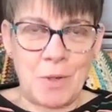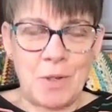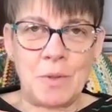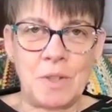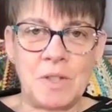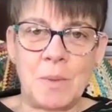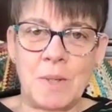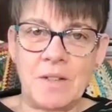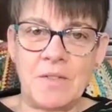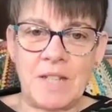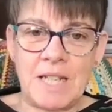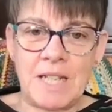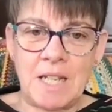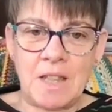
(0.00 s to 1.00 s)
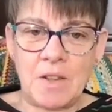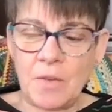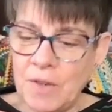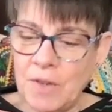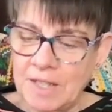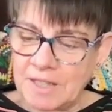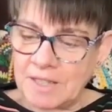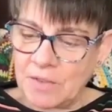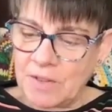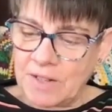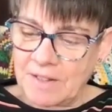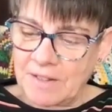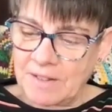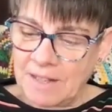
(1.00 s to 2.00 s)
who was one of the first of
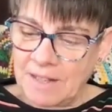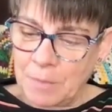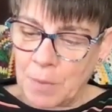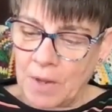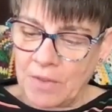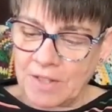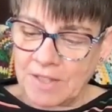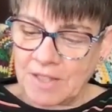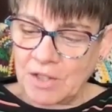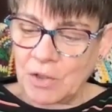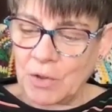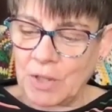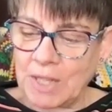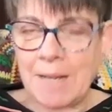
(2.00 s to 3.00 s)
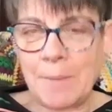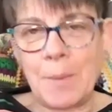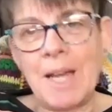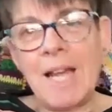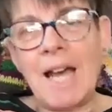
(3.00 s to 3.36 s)
his brothers to join him.